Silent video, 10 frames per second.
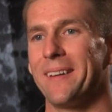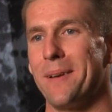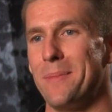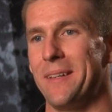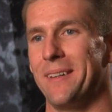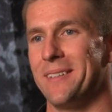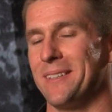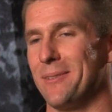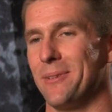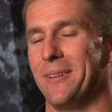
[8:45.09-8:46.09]
I mean, there's
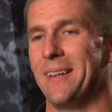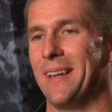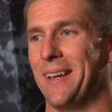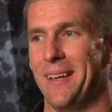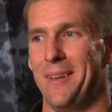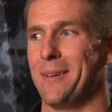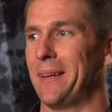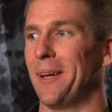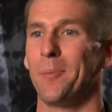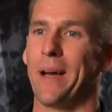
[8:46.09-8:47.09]
different. You can
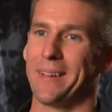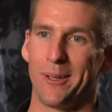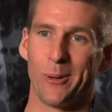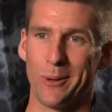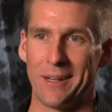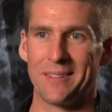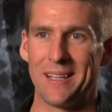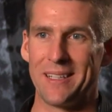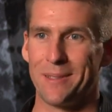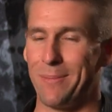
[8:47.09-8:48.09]
help out their
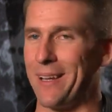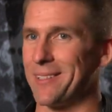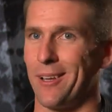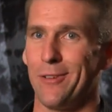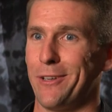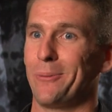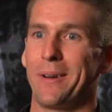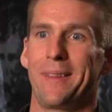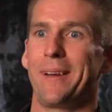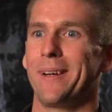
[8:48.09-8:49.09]
organization by solving one
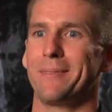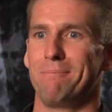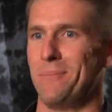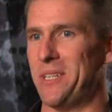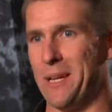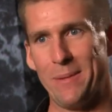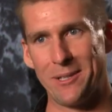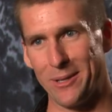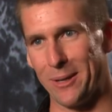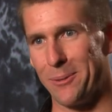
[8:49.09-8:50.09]
of their
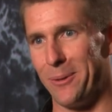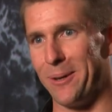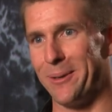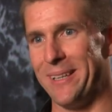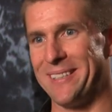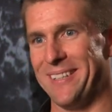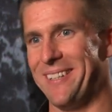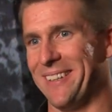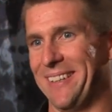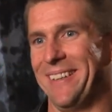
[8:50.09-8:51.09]
geometric quandaries, and
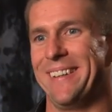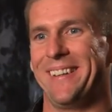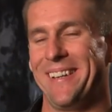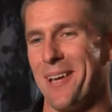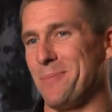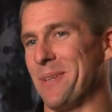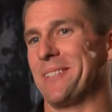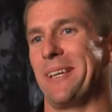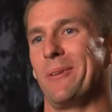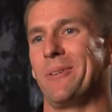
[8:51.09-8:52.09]
you can help
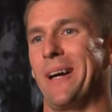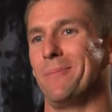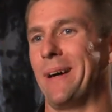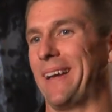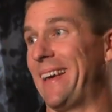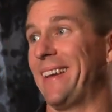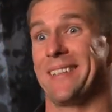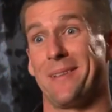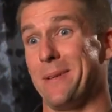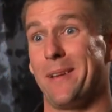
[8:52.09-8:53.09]
yourself out by getting
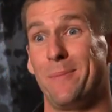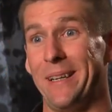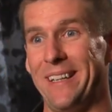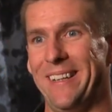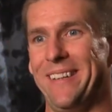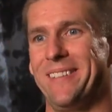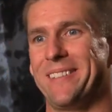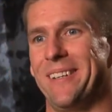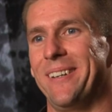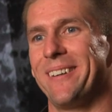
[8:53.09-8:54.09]
some of their money to do
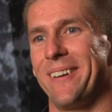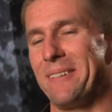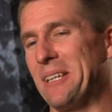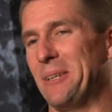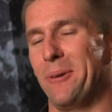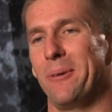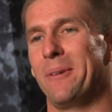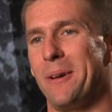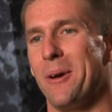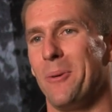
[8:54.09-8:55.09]
so, or you know, or
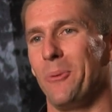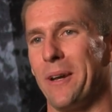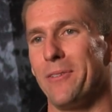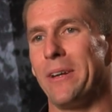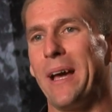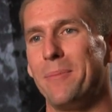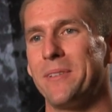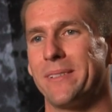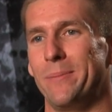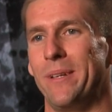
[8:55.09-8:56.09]
whatever it
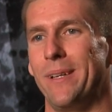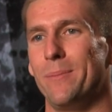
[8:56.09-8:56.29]
happens to be.